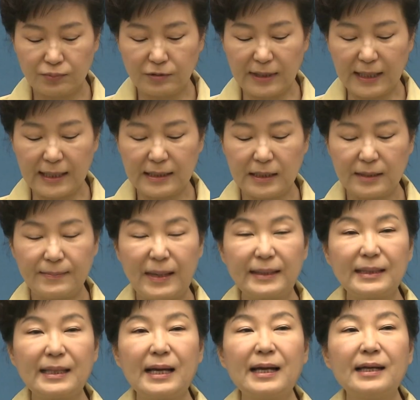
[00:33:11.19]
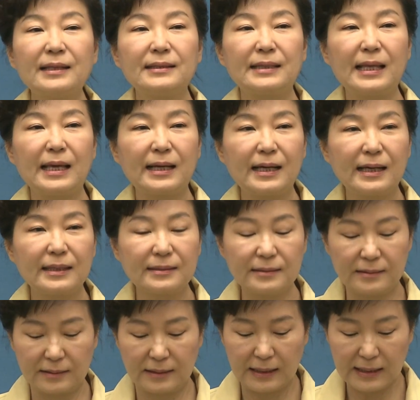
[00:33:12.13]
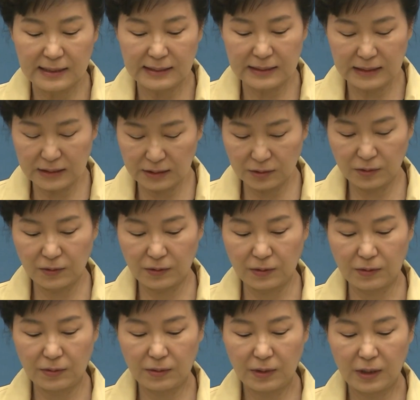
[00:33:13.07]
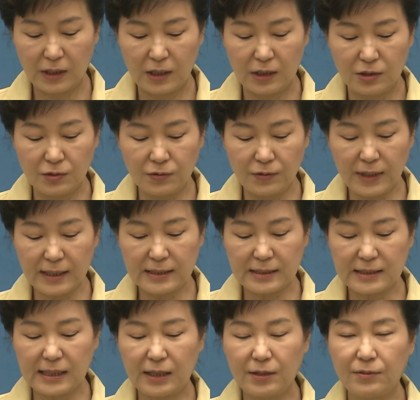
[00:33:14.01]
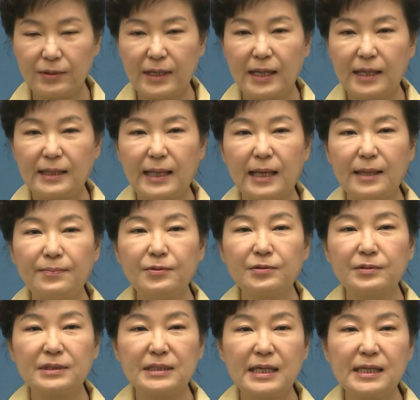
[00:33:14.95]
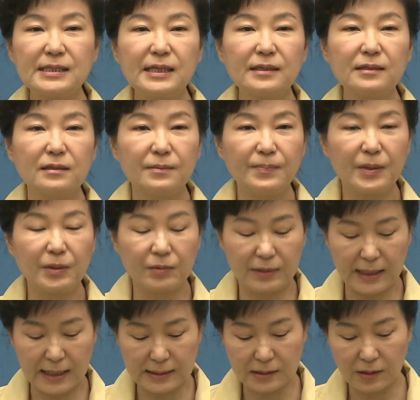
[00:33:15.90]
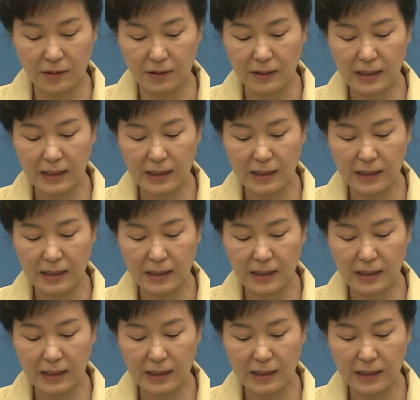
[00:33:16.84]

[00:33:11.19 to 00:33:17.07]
the situation changed, we have to change our stance. So I think at the moment, this is a high time to